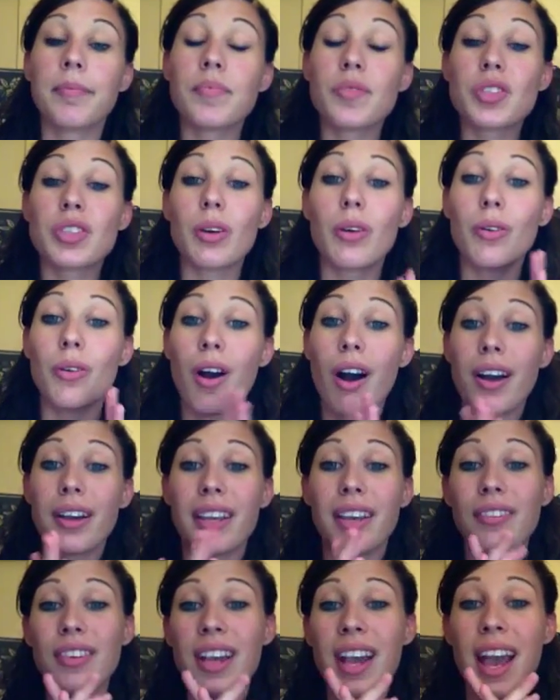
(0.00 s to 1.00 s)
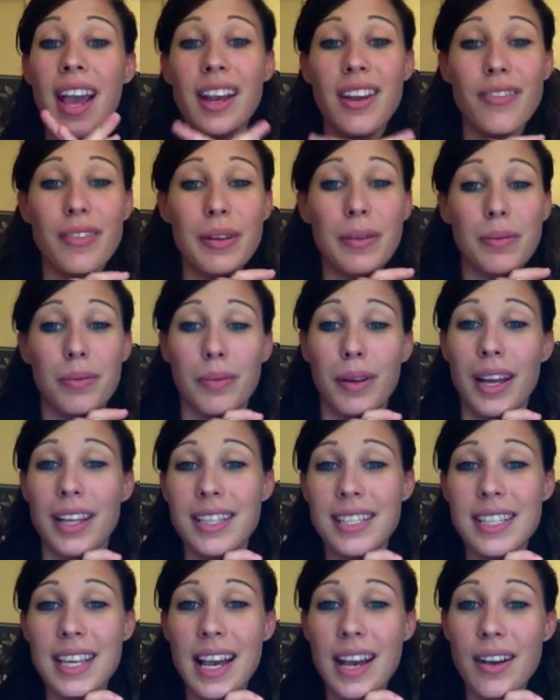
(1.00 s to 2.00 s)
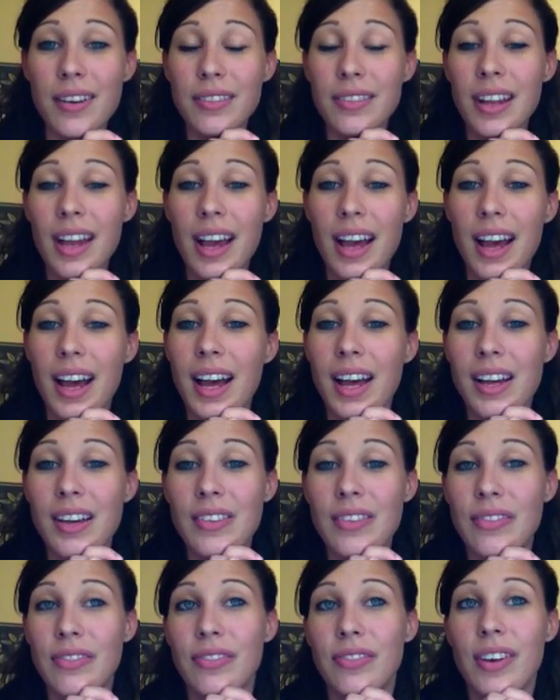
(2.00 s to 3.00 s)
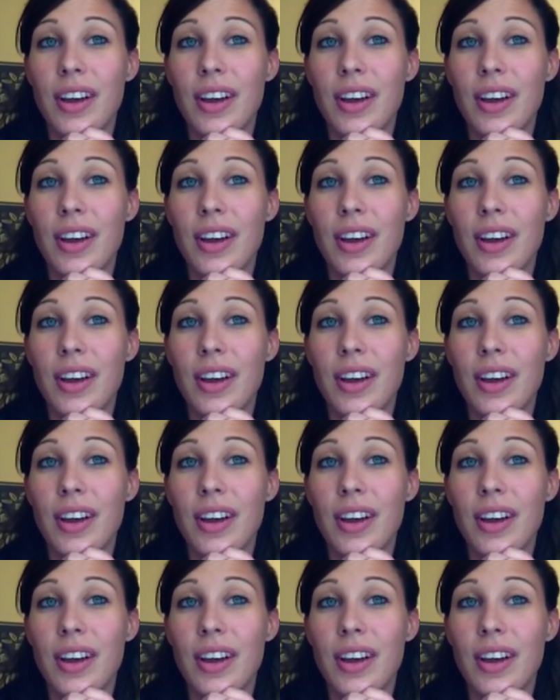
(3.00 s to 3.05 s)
So I'll give you kind of a rundown of